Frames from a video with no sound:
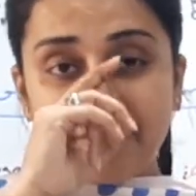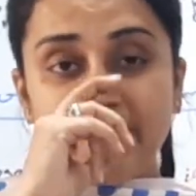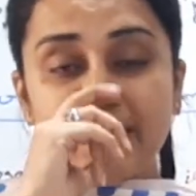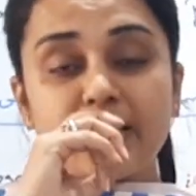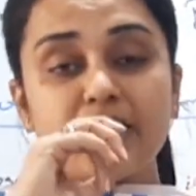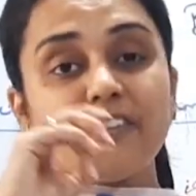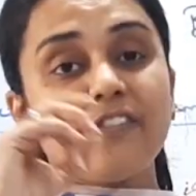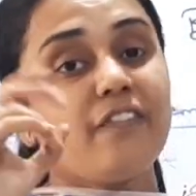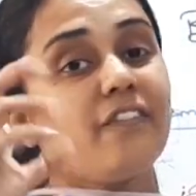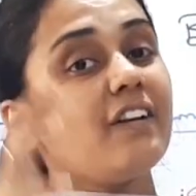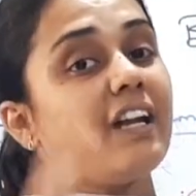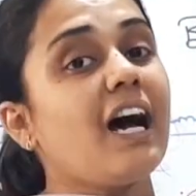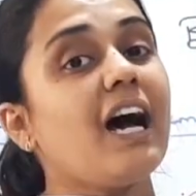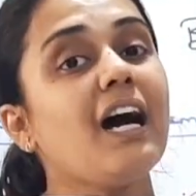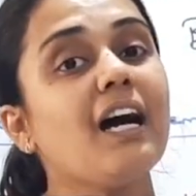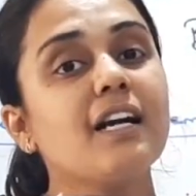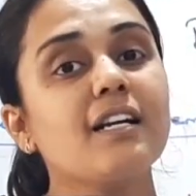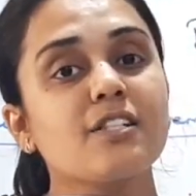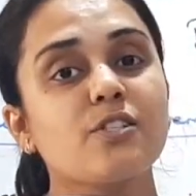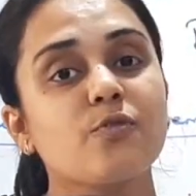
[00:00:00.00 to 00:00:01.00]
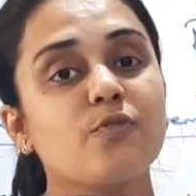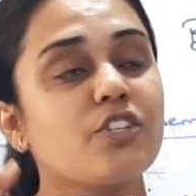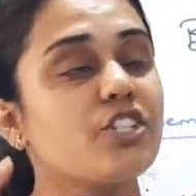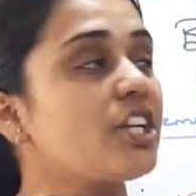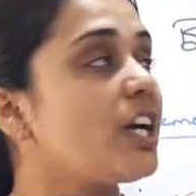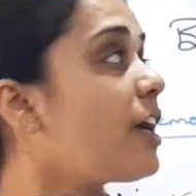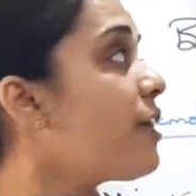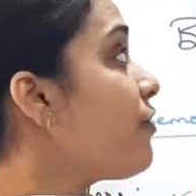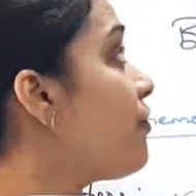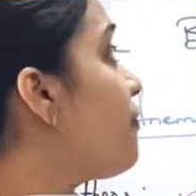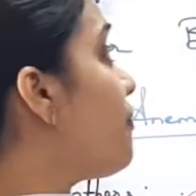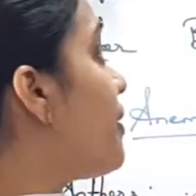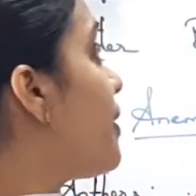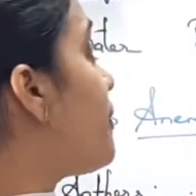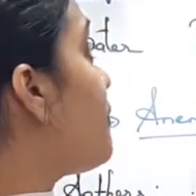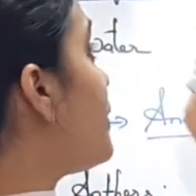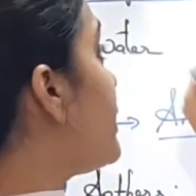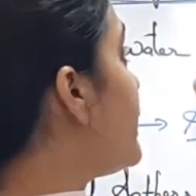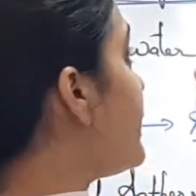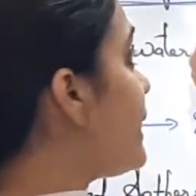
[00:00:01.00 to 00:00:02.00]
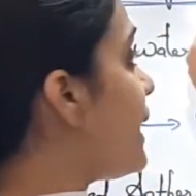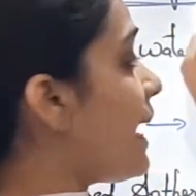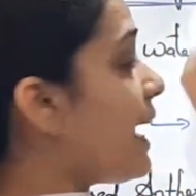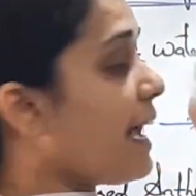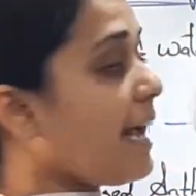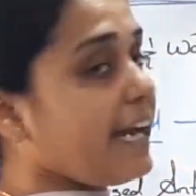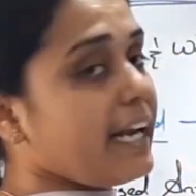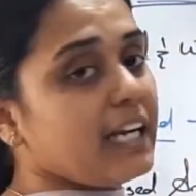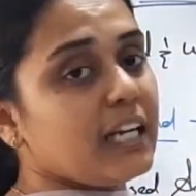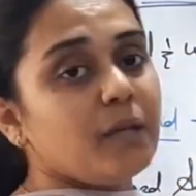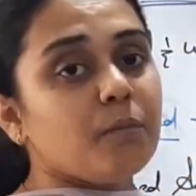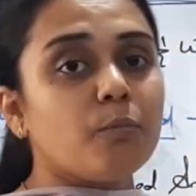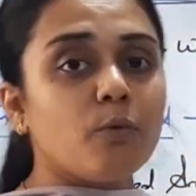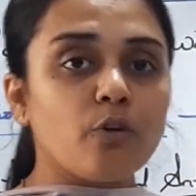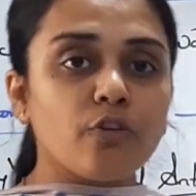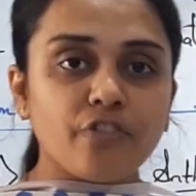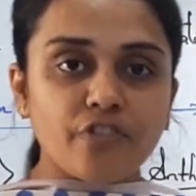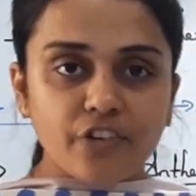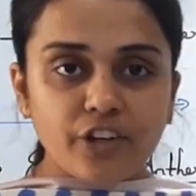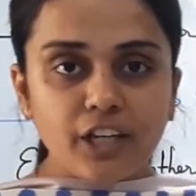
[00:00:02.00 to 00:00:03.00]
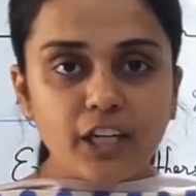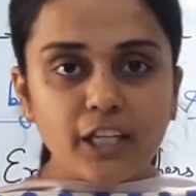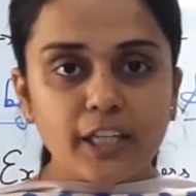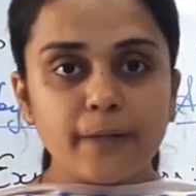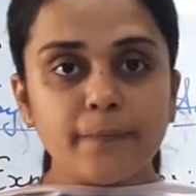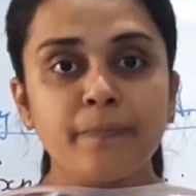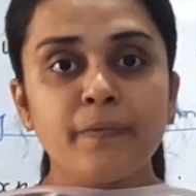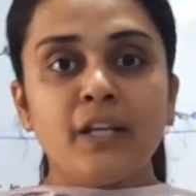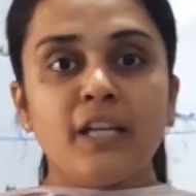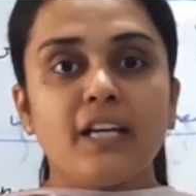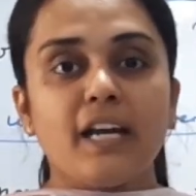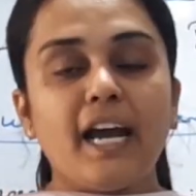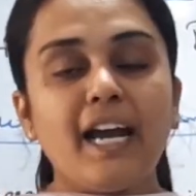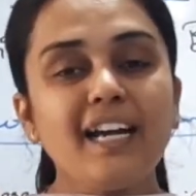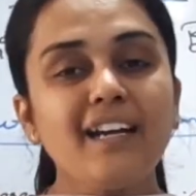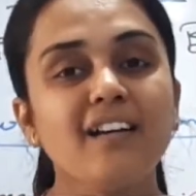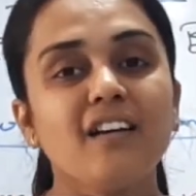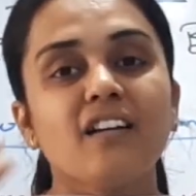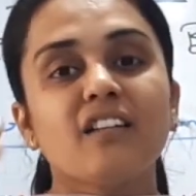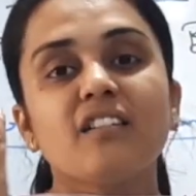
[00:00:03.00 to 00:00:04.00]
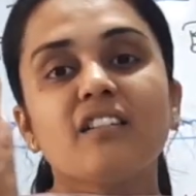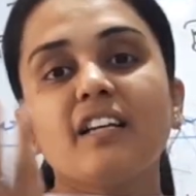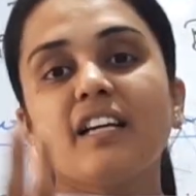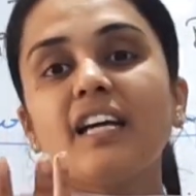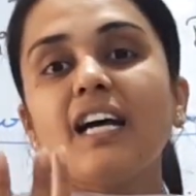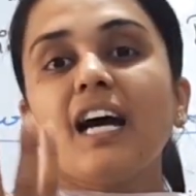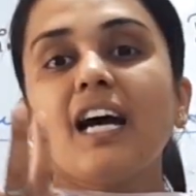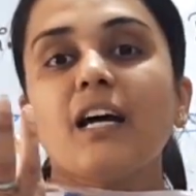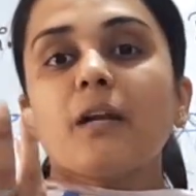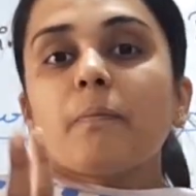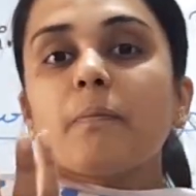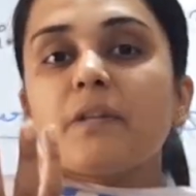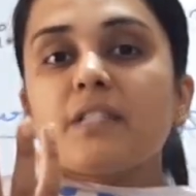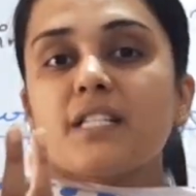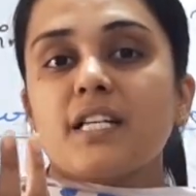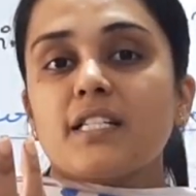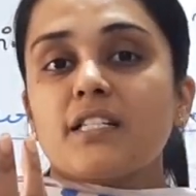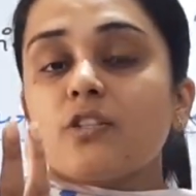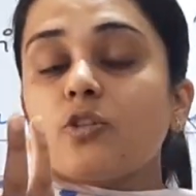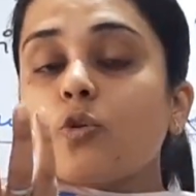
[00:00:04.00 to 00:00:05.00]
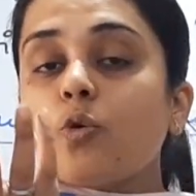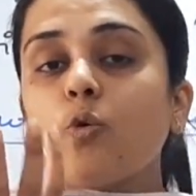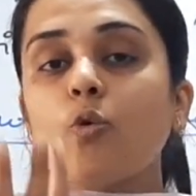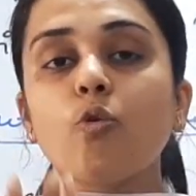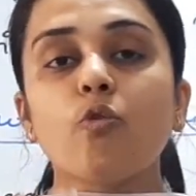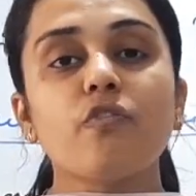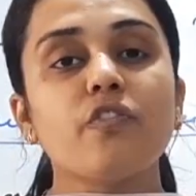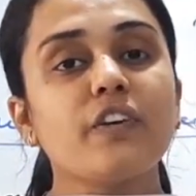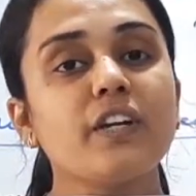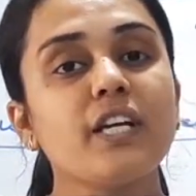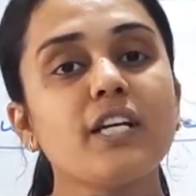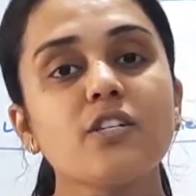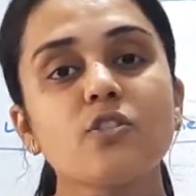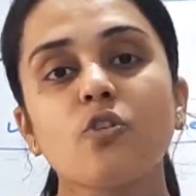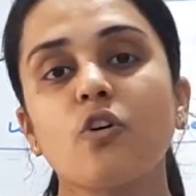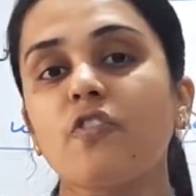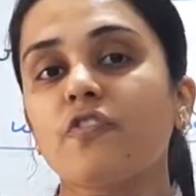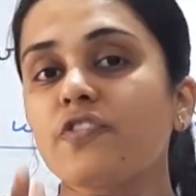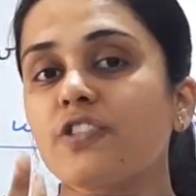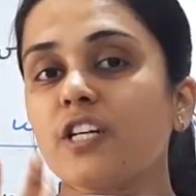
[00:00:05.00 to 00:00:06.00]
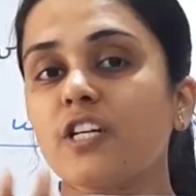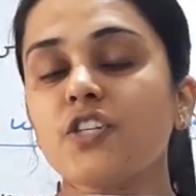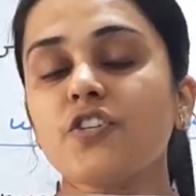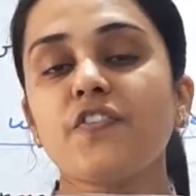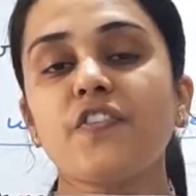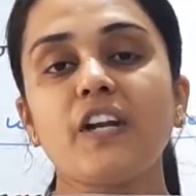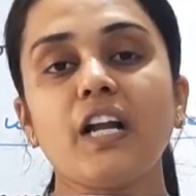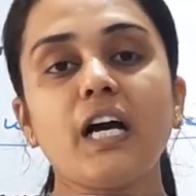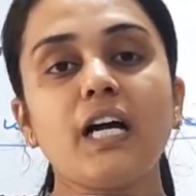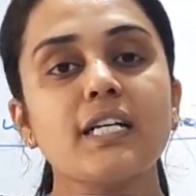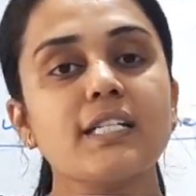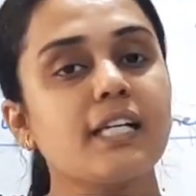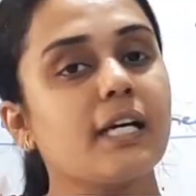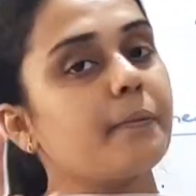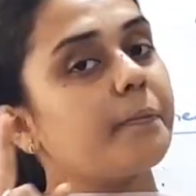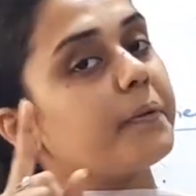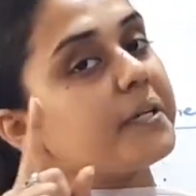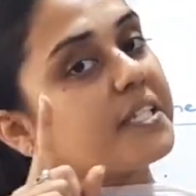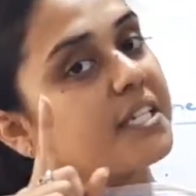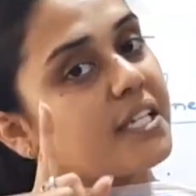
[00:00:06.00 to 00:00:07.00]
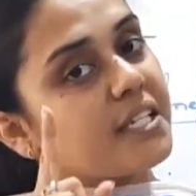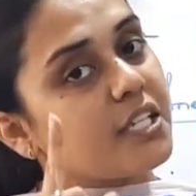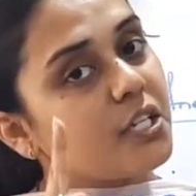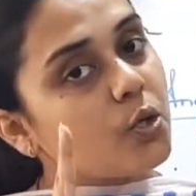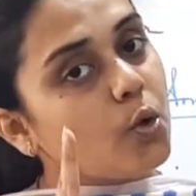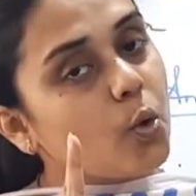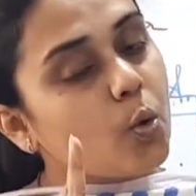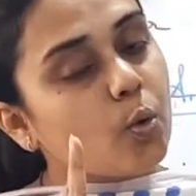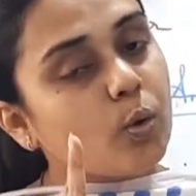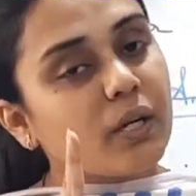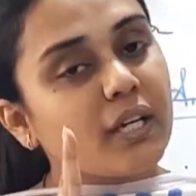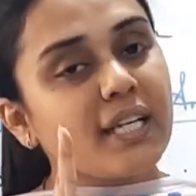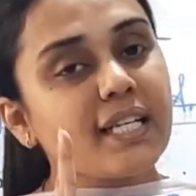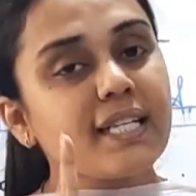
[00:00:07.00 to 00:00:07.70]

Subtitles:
the flowers which are favoring anemophily, right, they are possessing, the ovaries of such flowers are possessing only